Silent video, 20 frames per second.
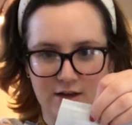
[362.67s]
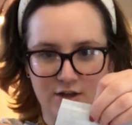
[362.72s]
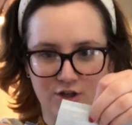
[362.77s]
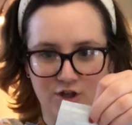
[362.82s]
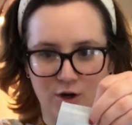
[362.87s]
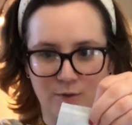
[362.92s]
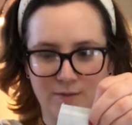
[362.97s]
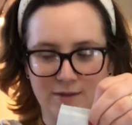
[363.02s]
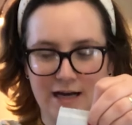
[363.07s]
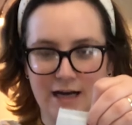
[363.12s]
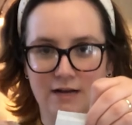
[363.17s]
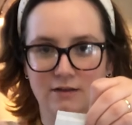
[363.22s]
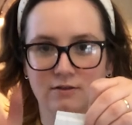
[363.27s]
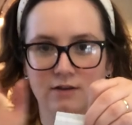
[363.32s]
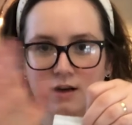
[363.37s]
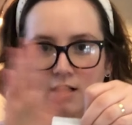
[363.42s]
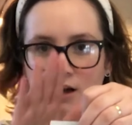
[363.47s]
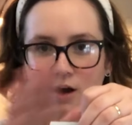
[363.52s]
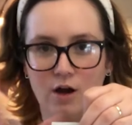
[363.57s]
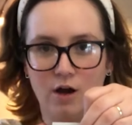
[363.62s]
chopped out
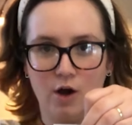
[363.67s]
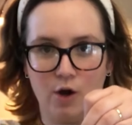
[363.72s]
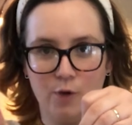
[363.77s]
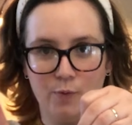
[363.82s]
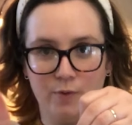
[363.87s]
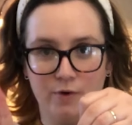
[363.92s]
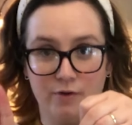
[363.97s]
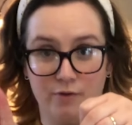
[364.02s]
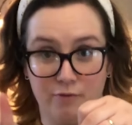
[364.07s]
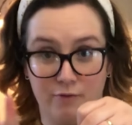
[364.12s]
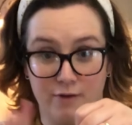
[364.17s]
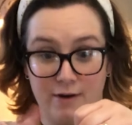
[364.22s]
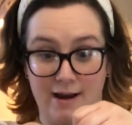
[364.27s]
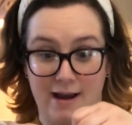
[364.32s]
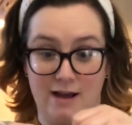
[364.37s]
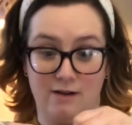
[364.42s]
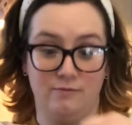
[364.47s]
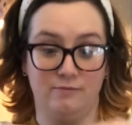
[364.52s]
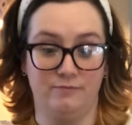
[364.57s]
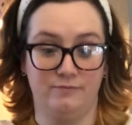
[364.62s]
open for
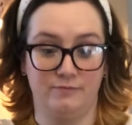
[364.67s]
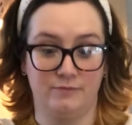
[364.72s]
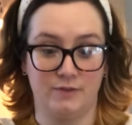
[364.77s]
now.